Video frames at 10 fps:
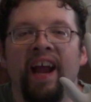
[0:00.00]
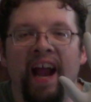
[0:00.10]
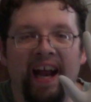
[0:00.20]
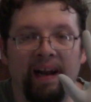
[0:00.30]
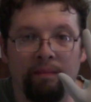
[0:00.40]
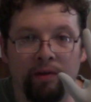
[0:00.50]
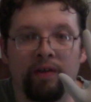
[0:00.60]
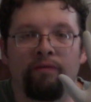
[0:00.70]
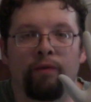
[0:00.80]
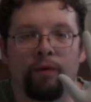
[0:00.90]
and I'm looking
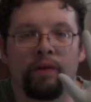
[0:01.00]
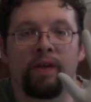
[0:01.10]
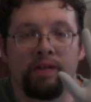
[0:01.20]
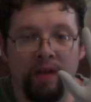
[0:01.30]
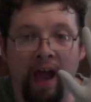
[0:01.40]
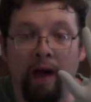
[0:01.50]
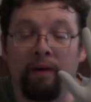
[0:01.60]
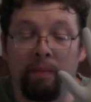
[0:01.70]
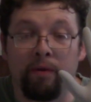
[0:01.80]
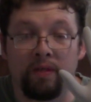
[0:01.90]
forward to how he
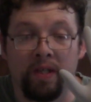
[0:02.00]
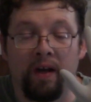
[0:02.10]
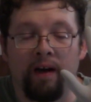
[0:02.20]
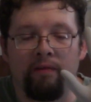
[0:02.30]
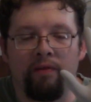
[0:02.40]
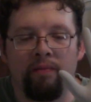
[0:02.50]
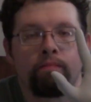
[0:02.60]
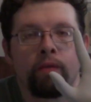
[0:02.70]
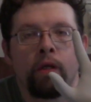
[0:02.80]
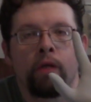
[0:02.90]
pulls it off.
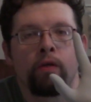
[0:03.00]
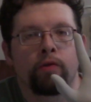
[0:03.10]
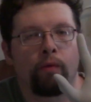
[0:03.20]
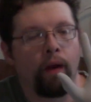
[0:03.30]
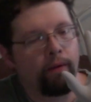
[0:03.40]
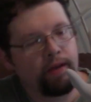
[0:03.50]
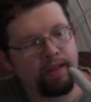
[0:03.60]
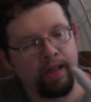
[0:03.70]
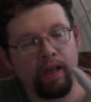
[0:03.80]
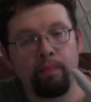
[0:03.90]
So
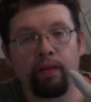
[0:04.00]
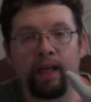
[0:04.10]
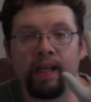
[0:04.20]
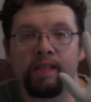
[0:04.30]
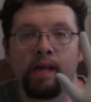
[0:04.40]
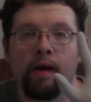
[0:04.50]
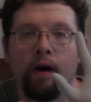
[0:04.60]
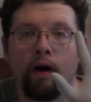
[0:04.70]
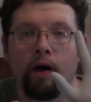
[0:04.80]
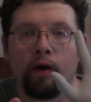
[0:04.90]
Rawice's Hidden Blades
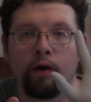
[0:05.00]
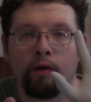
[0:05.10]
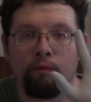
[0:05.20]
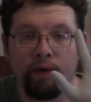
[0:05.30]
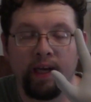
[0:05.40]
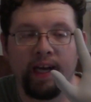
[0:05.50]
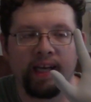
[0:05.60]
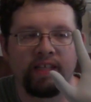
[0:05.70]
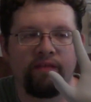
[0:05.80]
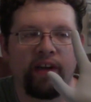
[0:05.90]
are ring
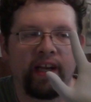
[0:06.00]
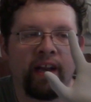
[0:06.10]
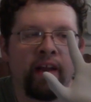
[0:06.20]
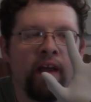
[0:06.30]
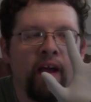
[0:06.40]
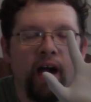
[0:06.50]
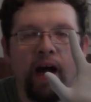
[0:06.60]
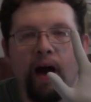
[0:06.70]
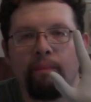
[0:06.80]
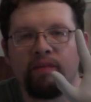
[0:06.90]
activated.
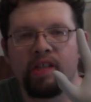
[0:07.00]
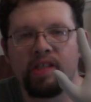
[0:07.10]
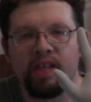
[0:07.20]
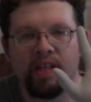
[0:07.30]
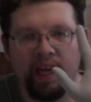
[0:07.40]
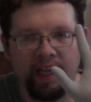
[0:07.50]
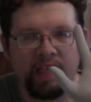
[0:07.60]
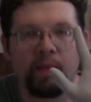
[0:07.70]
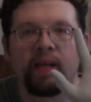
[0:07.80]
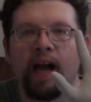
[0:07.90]
This design has
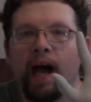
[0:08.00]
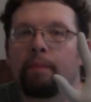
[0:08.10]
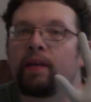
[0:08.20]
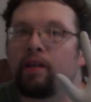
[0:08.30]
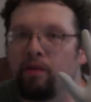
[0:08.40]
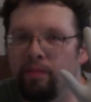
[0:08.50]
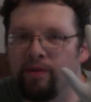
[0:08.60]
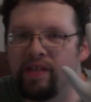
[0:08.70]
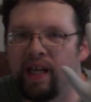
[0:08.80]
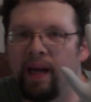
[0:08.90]
been copied
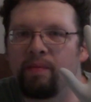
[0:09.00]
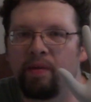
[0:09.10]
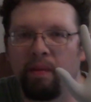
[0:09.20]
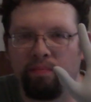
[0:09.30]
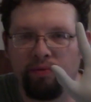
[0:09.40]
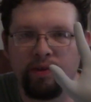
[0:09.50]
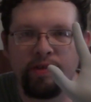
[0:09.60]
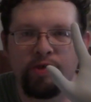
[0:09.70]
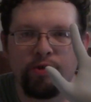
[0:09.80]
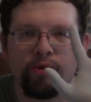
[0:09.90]
numerous times, and I'm pretty
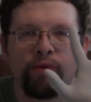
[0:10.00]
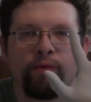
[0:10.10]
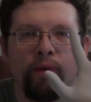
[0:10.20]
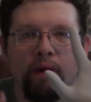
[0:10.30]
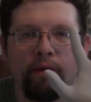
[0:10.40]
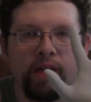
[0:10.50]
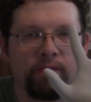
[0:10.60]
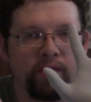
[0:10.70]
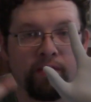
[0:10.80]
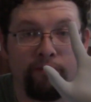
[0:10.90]
sure Rawice
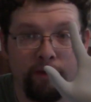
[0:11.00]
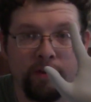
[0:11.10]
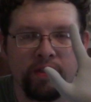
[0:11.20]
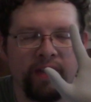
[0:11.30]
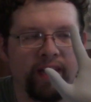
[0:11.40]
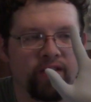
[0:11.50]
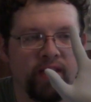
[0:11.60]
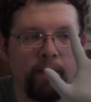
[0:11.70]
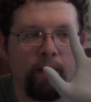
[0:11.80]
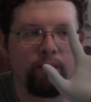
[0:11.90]
was the first to actually
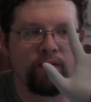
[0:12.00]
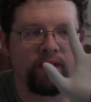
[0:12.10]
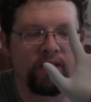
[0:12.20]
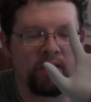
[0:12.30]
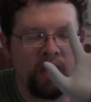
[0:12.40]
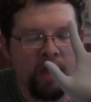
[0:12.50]
come up with this.